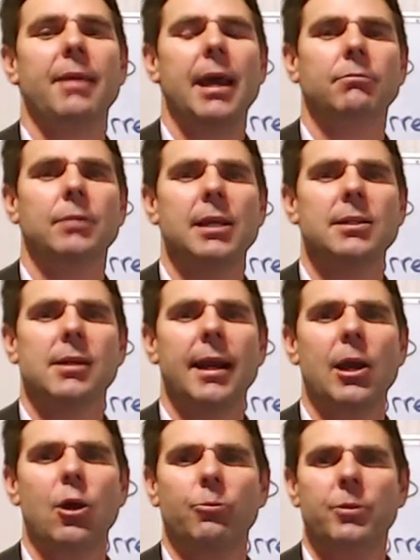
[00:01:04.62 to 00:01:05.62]
that's going
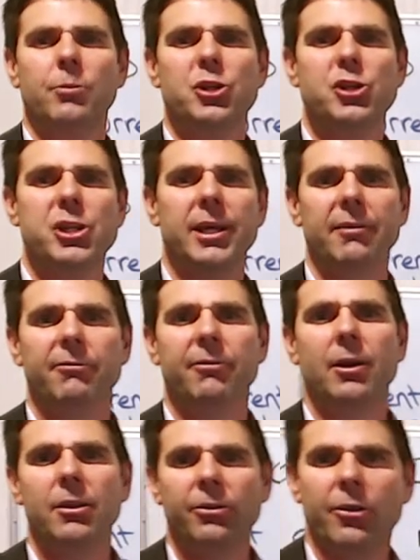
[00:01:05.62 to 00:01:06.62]
to help them
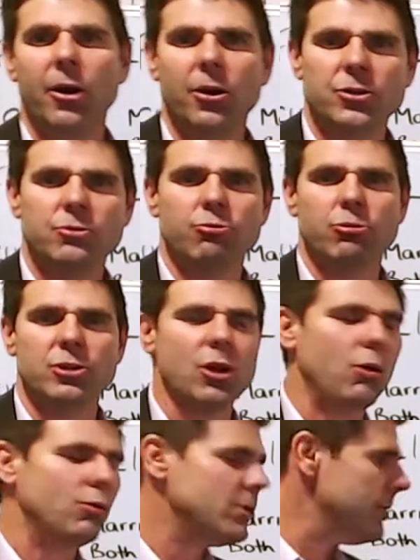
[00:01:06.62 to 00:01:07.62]
achieve those
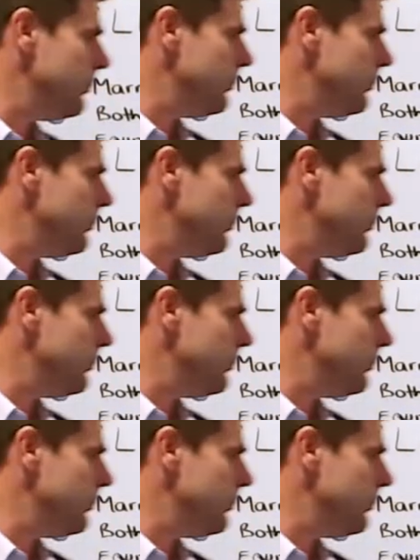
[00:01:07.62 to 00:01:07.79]
results.